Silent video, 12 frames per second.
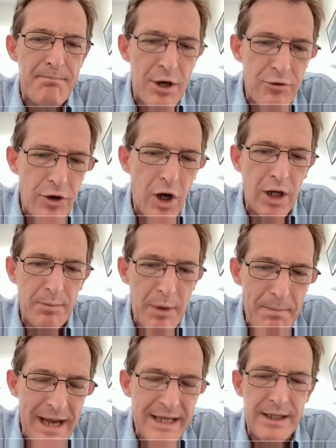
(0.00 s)
morale and
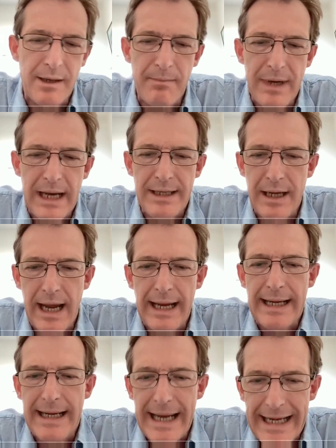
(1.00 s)
momentum and and
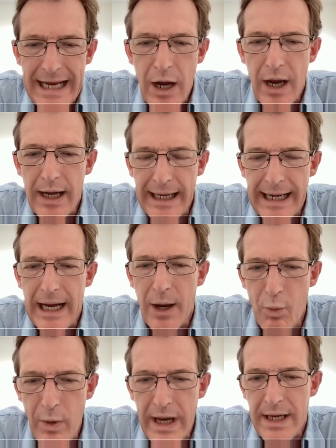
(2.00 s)
getting a getting
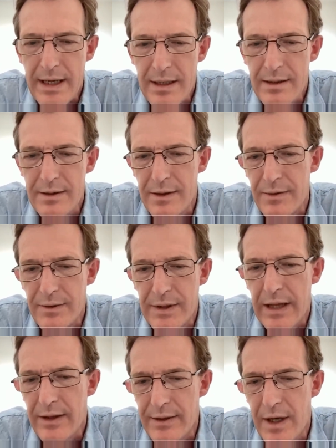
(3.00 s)
a win to
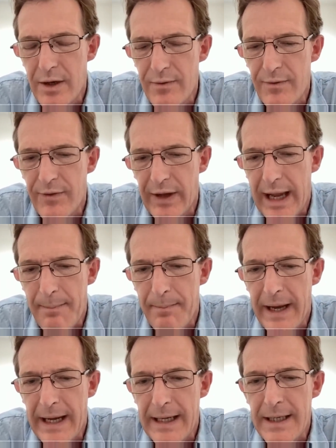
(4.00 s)
set the tone for the
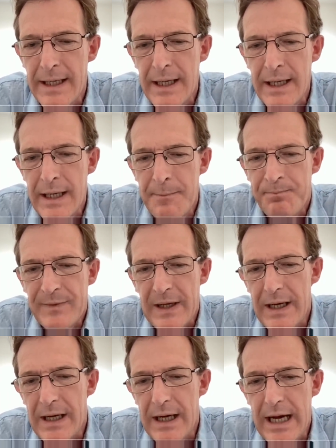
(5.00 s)
campaign.
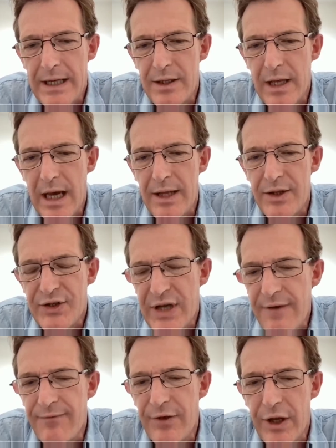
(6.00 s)
Uh, and and the
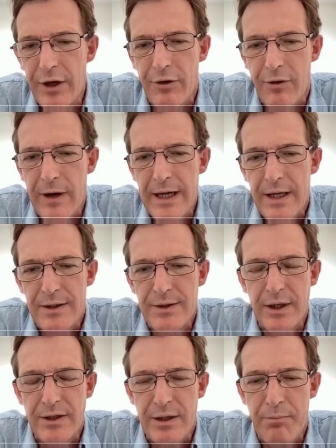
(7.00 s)
same for the Ukrainians.
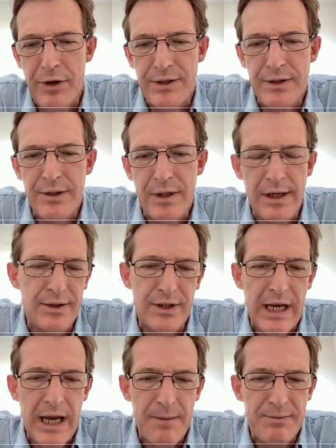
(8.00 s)
You know, so President
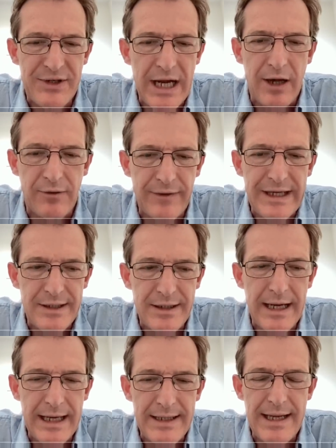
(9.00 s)
Zelensky himself is
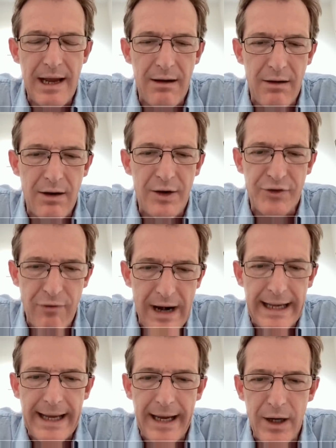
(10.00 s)
is the arch
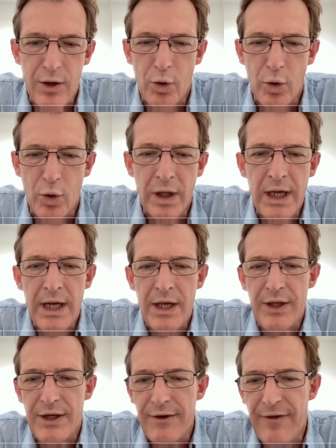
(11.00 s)
rallying call.
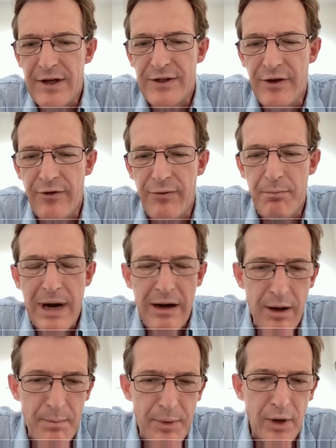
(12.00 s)
The defense of
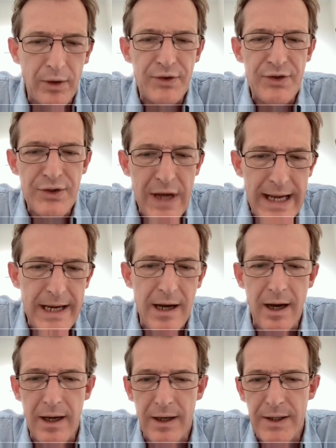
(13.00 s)
Mariupol, Snake
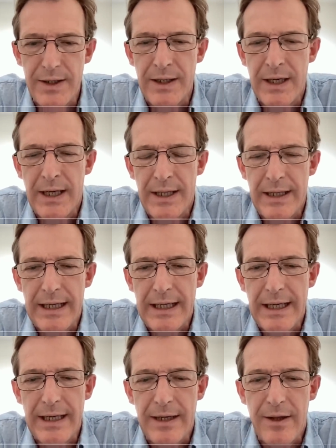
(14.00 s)
Island, the
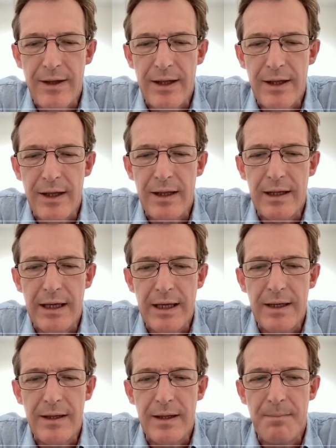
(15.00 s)
you know the the the,
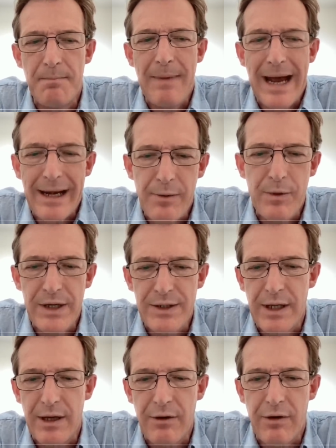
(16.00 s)
the manner in
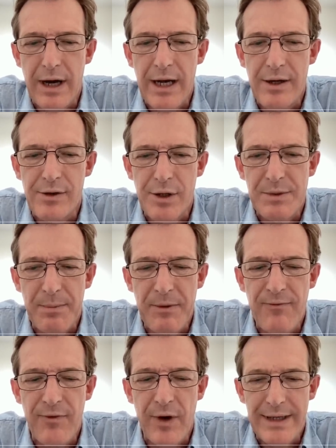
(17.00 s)
which the Ukrainian troops have
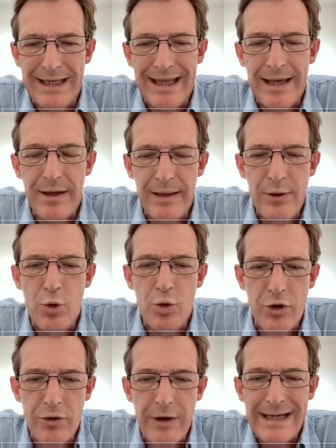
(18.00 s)
been fighting. They they
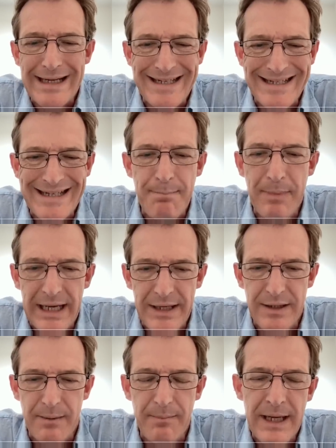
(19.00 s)
all create a
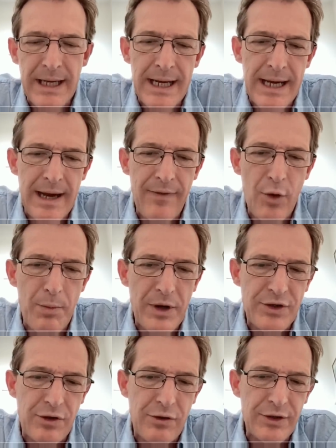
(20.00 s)
symbolism, and they
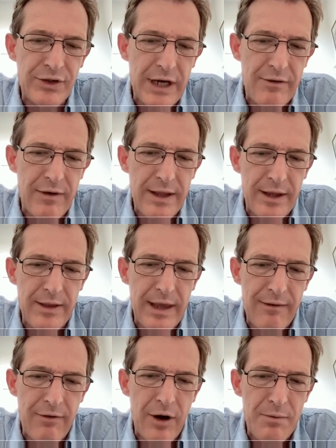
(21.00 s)
almost generate the,
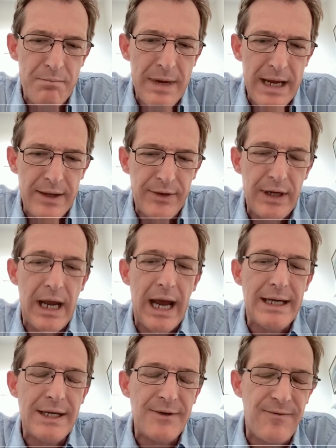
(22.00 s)
their own myth. And,
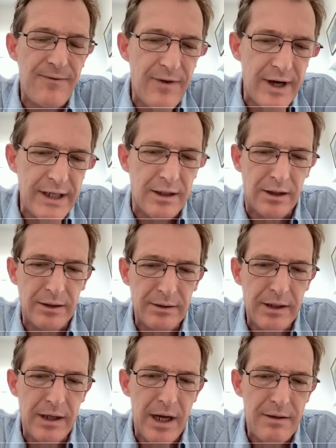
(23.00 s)
and it's vital,
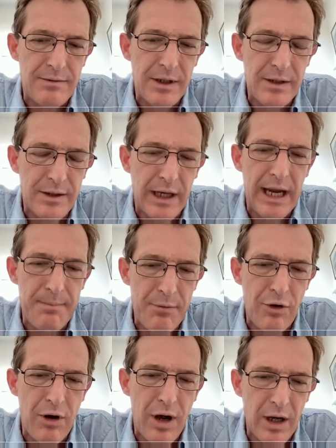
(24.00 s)
you know, to, to keep
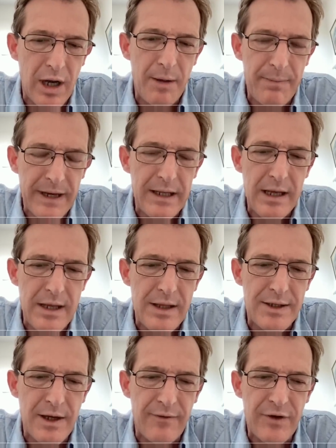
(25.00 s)
morale up in, in
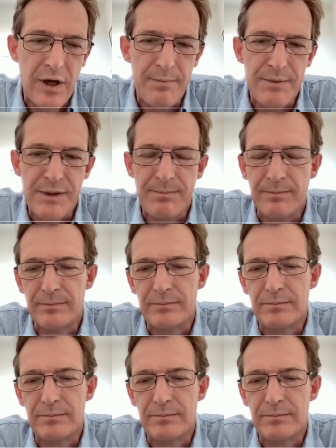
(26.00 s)
the tough times. Uh,